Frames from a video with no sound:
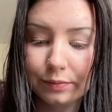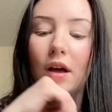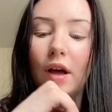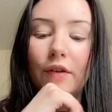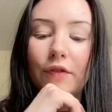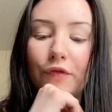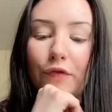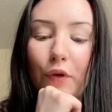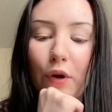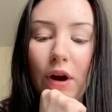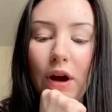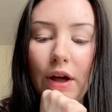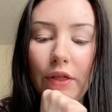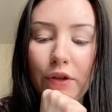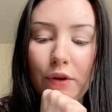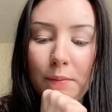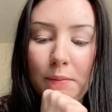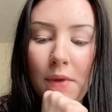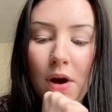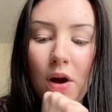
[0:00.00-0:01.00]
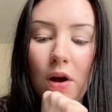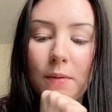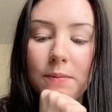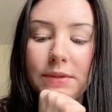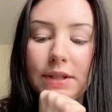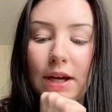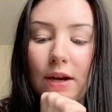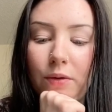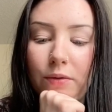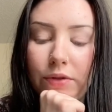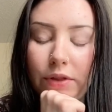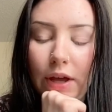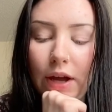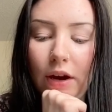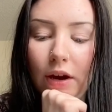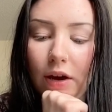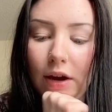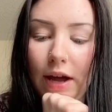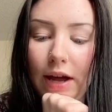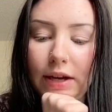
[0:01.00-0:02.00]
For other moms out
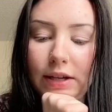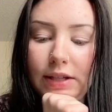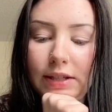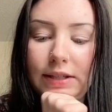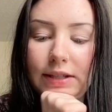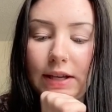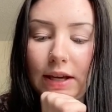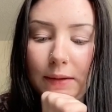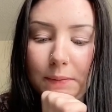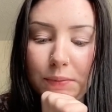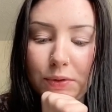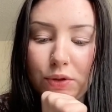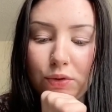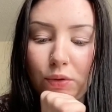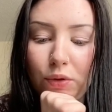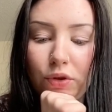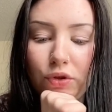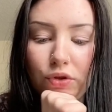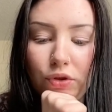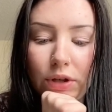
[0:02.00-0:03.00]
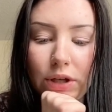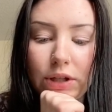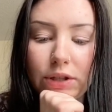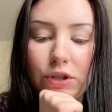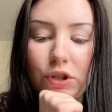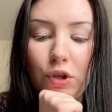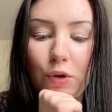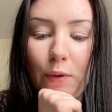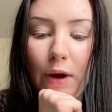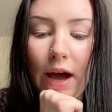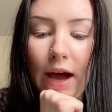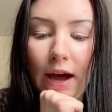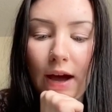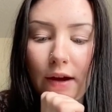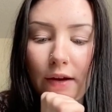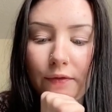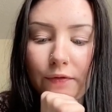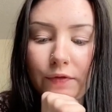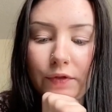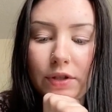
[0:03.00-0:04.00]
there, any tips or tricks you
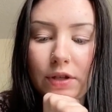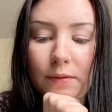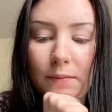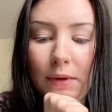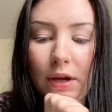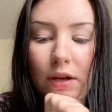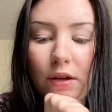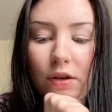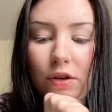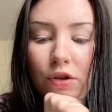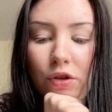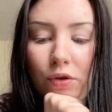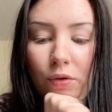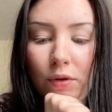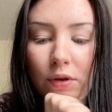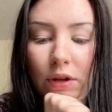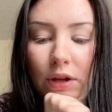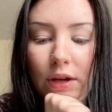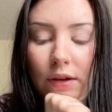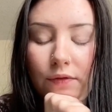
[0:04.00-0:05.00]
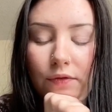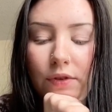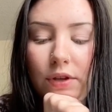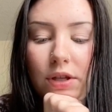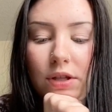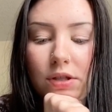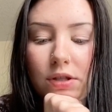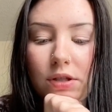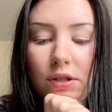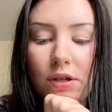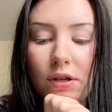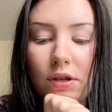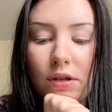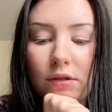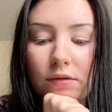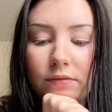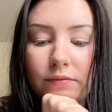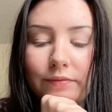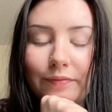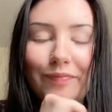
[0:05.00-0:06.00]
have to make your life easier?
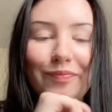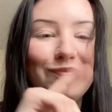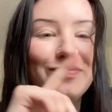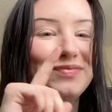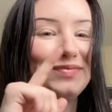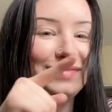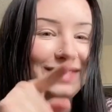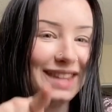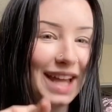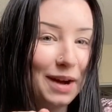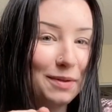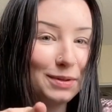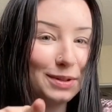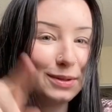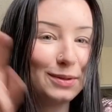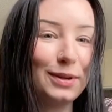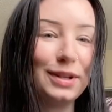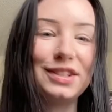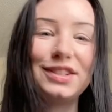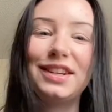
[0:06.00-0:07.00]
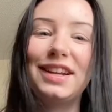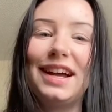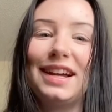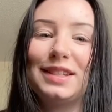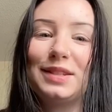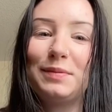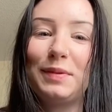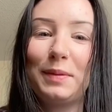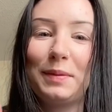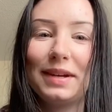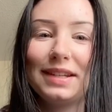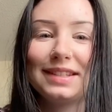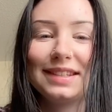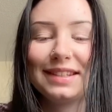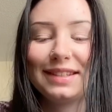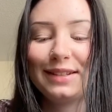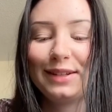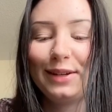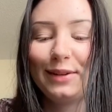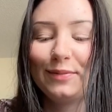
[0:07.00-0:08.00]
That was a question asked by my
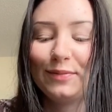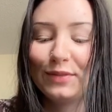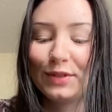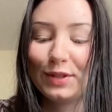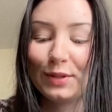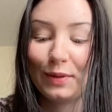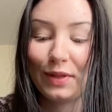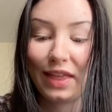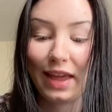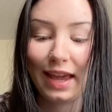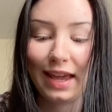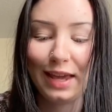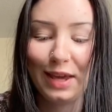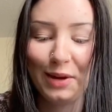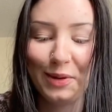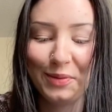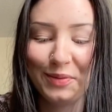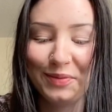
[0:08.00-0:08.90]
sister, so thank you.